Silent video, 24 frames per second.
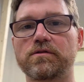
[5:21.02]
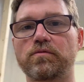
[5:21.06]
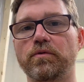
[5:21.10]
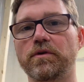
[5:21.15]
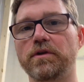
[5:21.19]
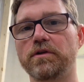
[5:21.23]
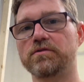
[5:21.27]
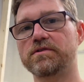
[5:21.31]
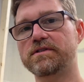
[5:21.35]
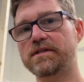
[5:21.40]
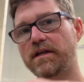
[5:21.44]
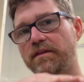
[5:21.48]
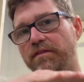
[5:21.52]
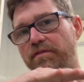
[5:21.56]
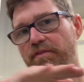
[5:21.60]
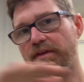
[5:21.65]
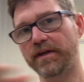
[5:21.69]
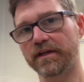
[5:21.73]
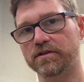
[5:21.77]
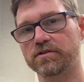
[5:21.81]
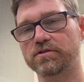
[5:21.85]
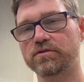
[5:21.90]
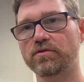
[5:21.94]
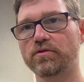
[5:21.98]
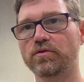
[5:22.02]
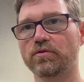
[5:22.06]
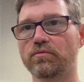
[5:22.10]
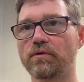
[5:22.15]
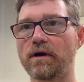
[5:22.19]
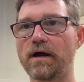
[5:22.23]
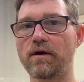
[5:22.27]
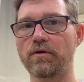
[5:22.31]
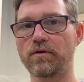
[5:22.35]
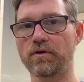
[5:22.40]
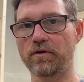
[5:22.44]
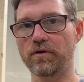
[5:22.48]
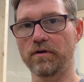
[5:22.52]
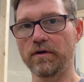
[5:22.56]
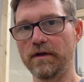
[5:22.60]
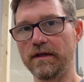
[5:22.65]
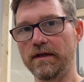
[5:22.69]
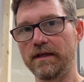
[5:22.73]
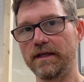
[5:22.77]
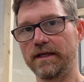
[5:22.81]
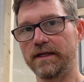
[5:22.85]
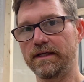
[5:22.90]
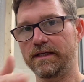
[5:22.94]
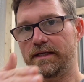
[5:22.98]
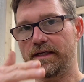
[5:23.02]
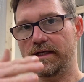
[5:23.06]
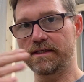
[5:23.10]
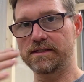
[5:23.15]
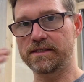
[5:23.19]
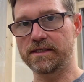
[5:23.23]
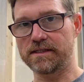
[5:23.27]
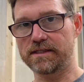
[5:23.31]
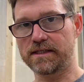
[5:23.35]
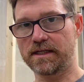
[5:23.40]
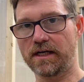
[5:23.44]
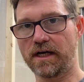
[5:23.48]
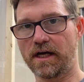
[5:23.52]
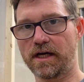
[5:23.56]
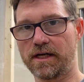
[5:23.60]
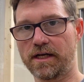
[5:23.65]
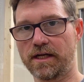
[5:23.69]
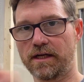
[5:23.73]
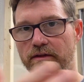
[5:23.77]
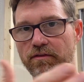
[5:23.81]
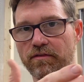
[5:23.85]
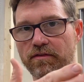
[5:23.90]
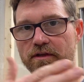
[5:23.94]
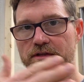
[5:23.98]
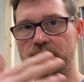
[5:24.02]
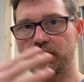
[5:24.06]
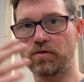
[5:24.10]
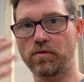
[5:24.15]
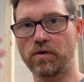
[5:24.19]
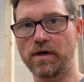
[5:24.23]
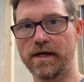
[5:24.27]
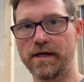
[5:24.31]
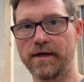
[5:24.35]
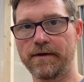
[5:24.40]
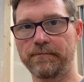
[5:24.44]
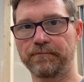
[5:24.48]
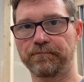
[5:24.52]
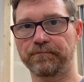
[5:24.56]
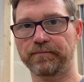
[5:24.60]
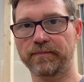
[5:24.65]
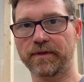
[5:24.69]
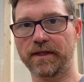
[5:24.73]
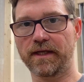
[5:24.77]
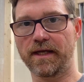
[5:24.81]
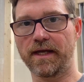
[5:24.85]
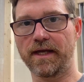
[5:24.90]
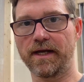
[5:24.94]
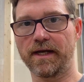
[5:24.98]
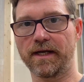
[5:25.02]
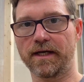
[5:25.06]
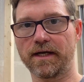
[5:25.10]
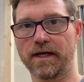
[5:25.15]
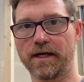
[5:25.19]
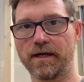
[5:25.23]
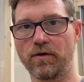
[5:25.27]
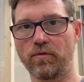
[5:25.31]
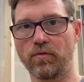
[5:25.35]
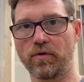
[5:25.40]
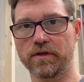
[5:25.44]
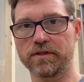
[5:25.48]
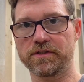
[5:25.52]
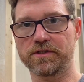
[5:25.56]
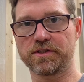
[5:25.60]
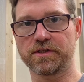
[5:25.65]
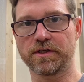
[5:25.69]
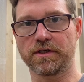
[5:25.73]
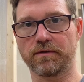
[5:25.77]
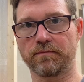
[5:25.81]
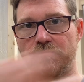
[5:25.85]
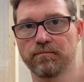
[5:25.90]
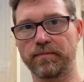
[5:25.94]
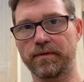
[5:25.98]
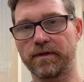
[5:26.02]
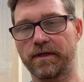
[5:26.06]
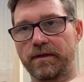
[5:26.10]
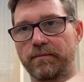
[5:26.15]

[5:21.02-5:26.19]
when you send things through the router, because it's cutting this way and it kind of wants to